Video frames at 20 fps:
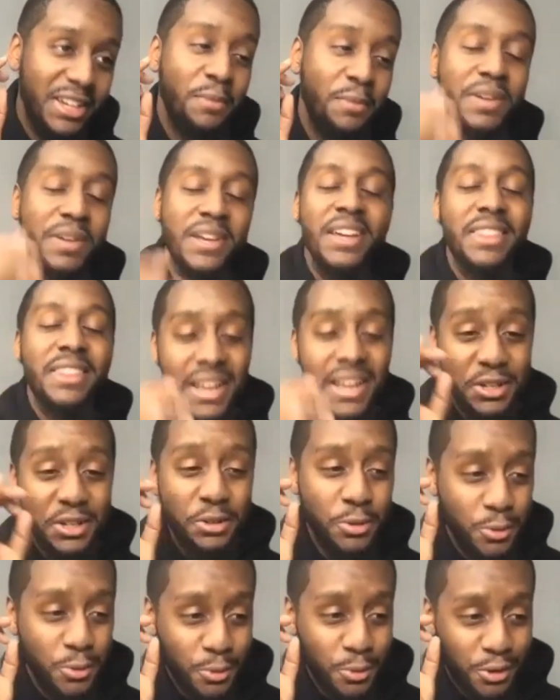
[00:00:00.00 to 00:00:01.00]
being that
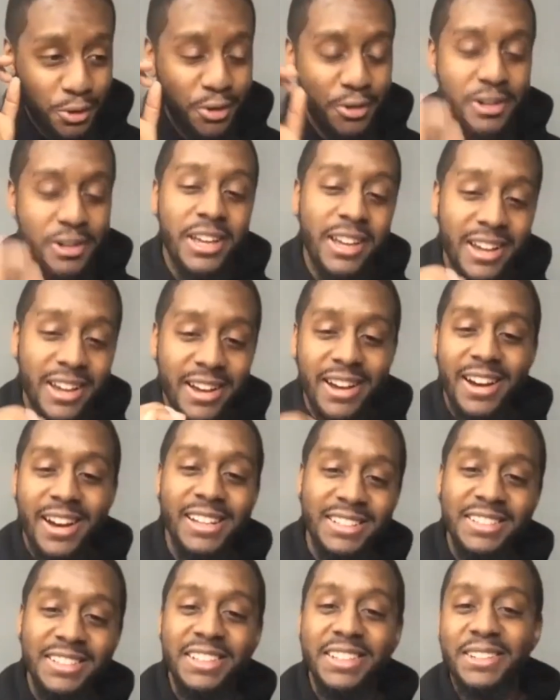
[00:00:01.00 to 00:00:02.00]
you create
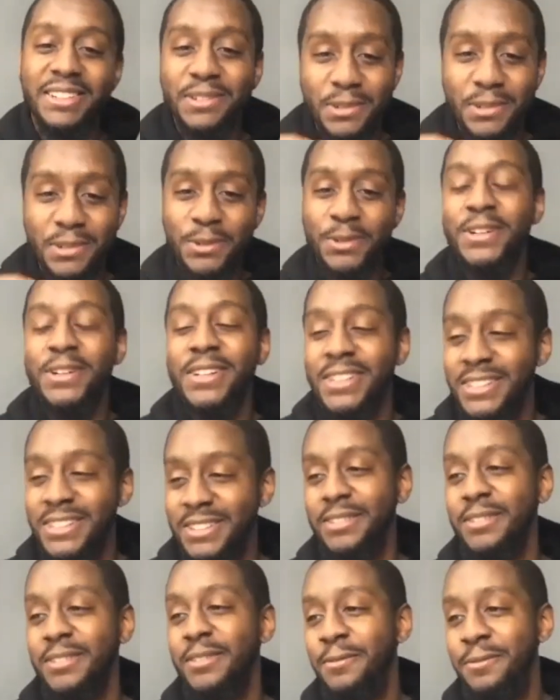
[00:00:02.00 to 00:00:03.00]
content
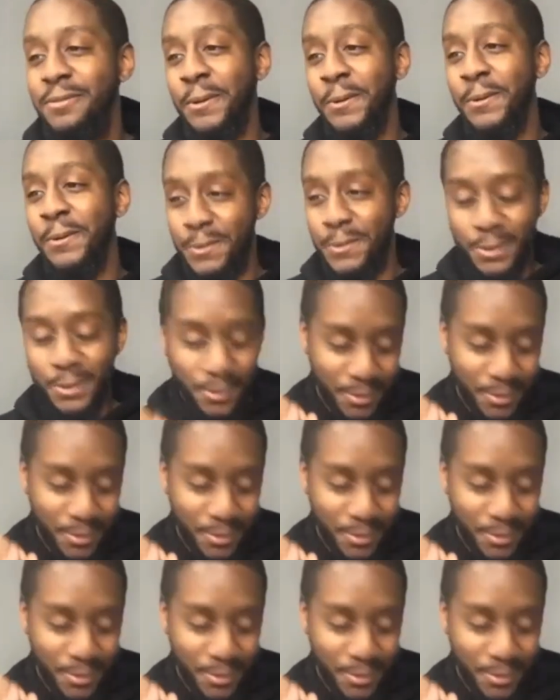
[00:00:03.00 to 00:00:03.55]
on food,